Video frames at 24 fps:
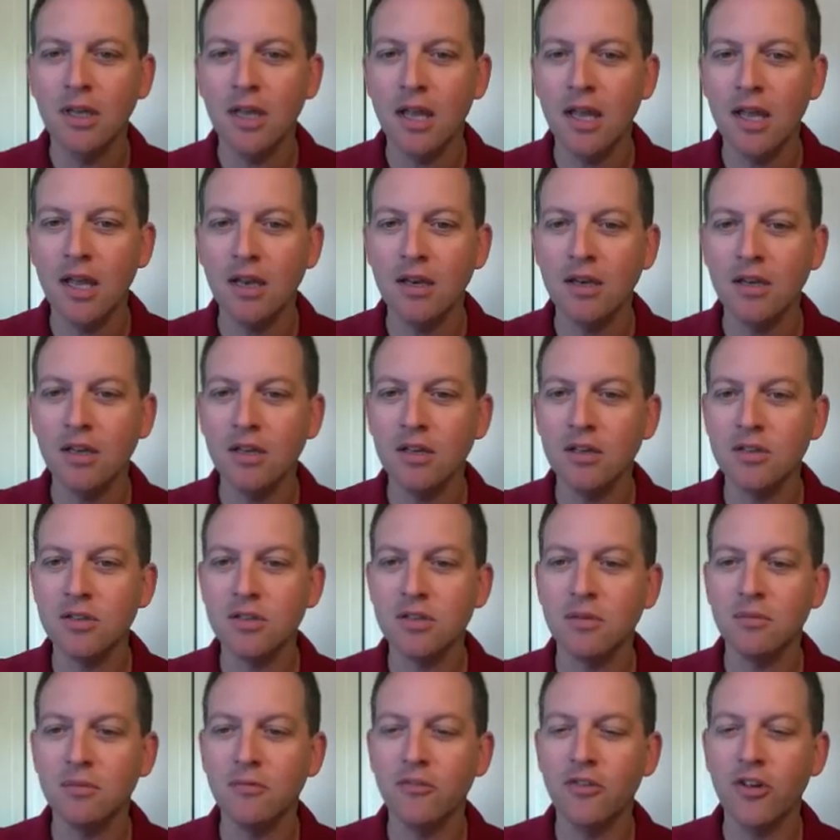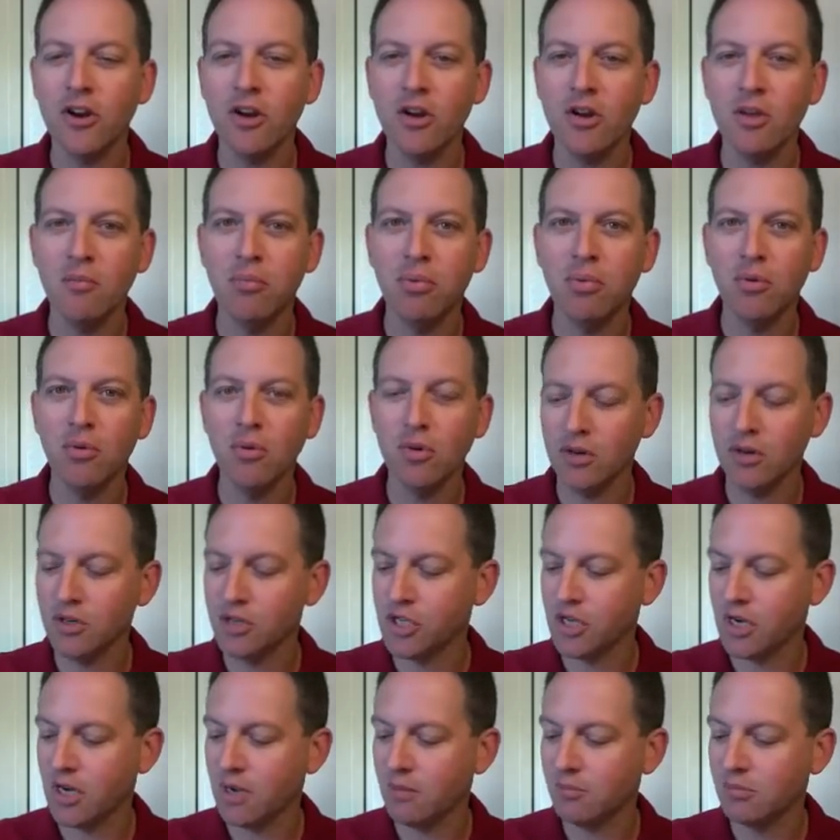and does some very important
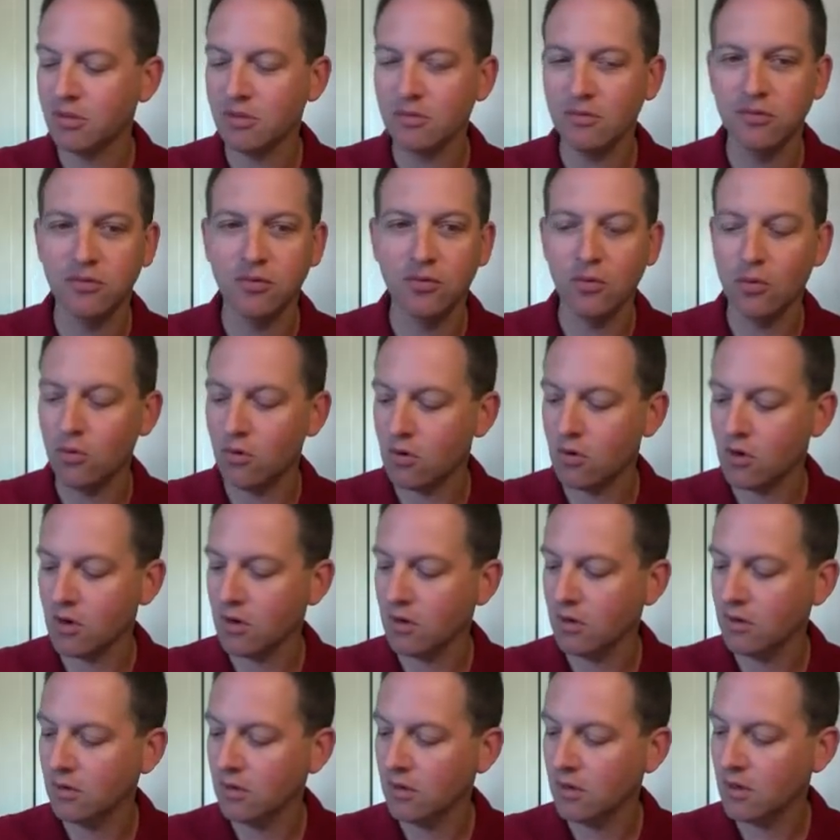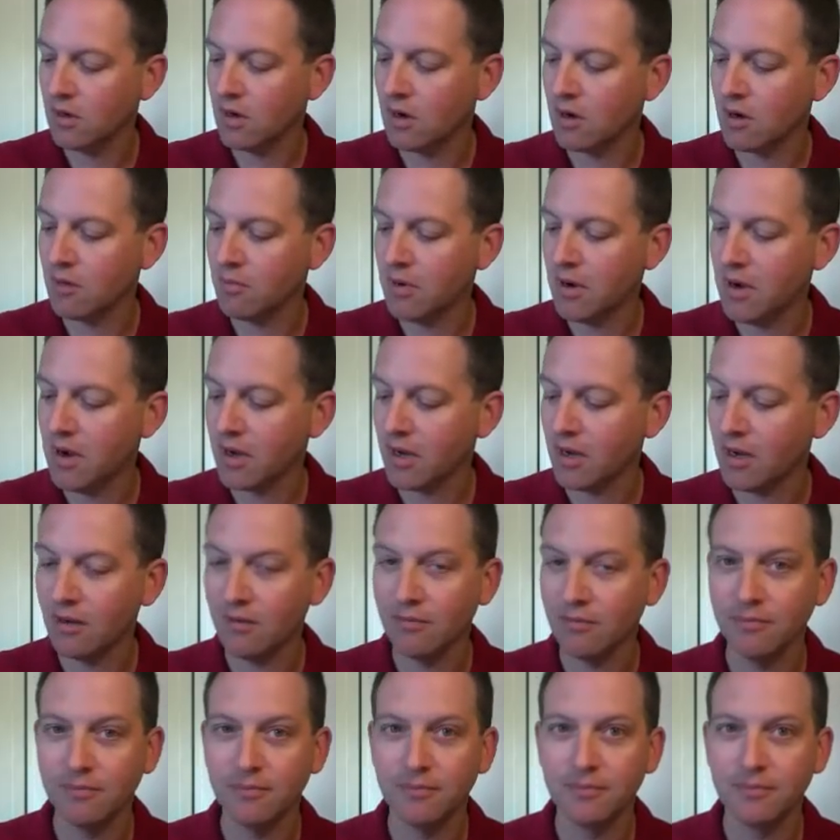jobs for our body.